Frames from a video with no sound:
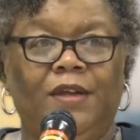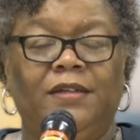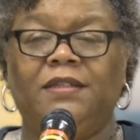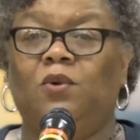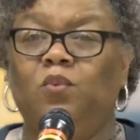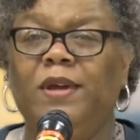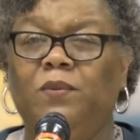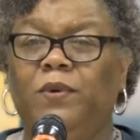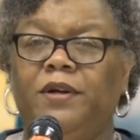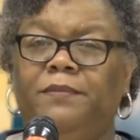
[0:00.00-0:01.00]
So
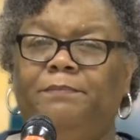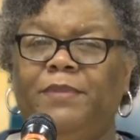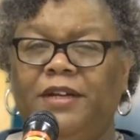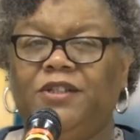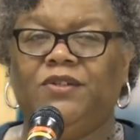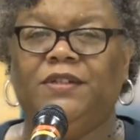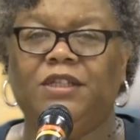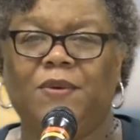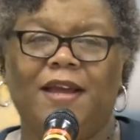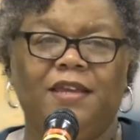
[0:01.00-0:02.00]
when we're ministering
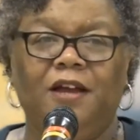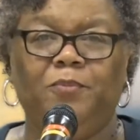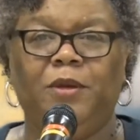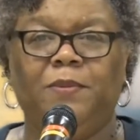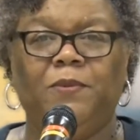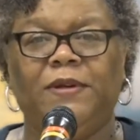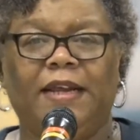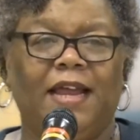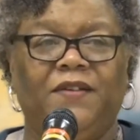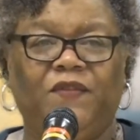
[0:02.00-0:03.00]
to our young people, when they
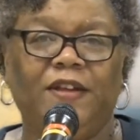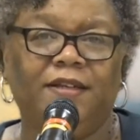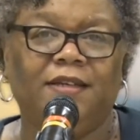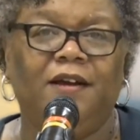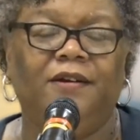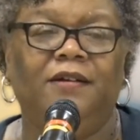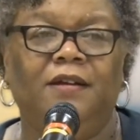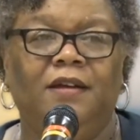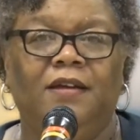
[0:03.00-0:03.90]
got their feelings hurt,